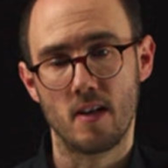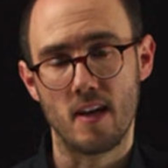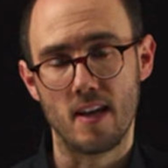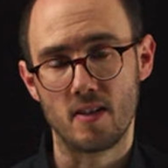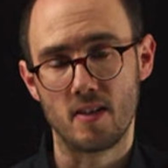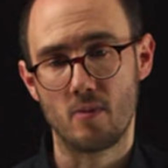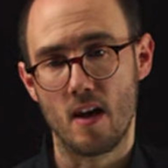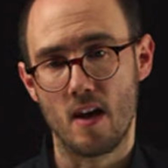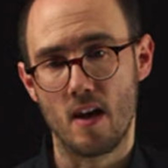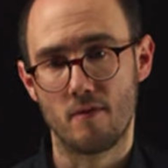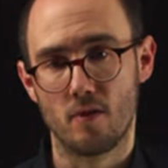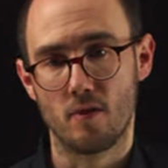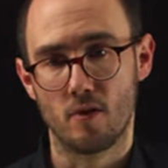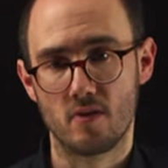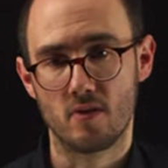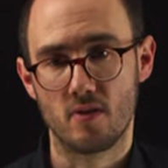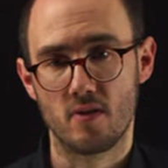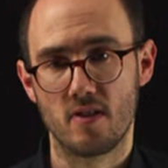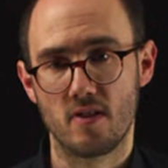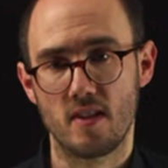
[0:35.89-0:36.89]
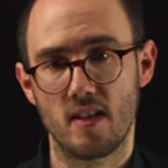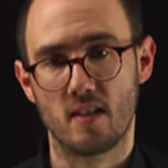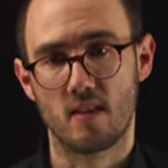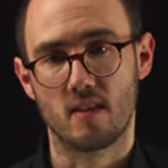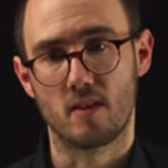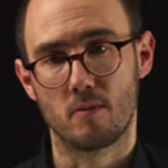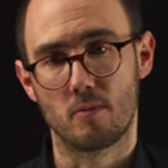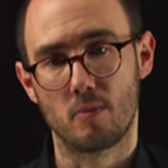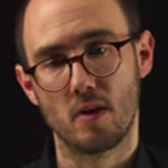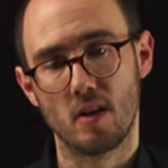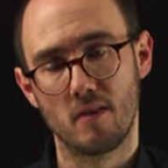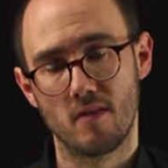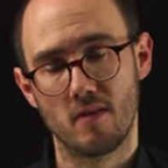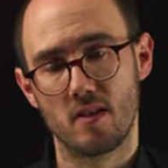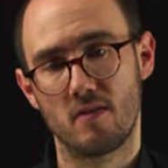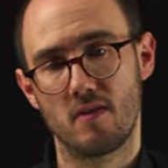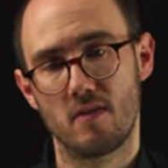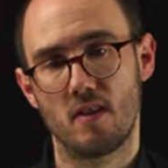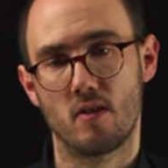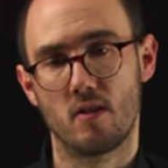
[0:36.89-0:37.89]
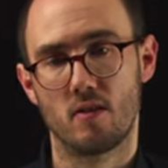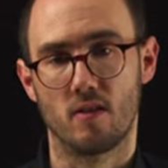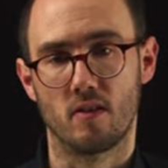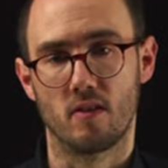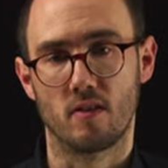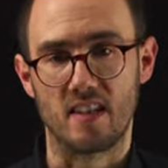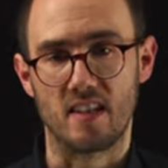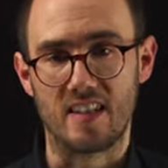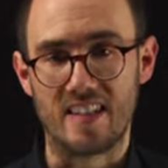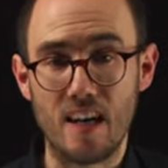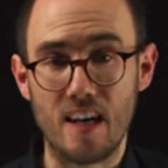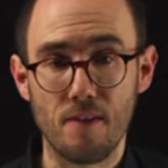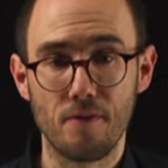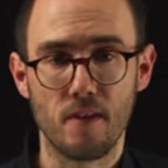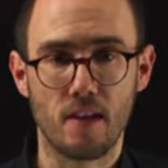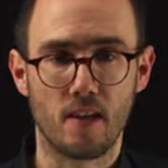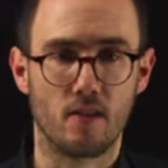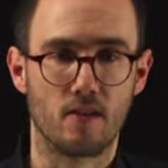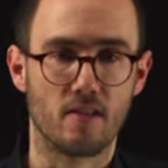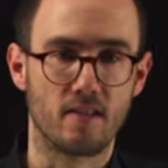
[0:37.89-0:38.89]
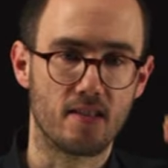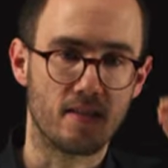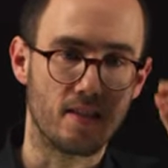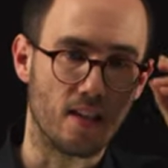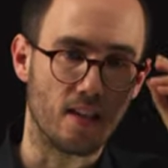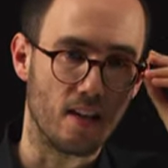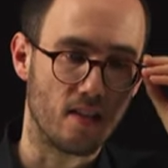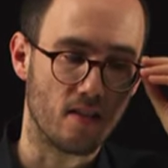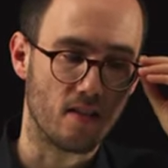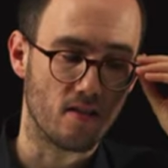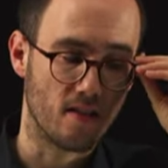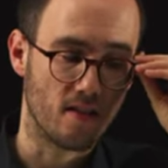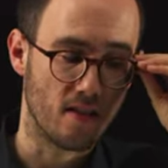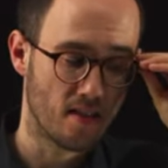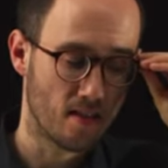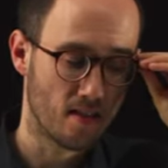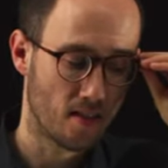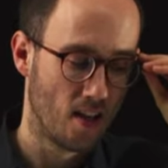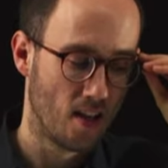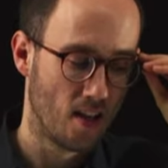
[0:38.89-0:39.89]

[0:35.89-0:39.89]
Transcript: as we have also seen in the previous video on the Duffing oscillator, is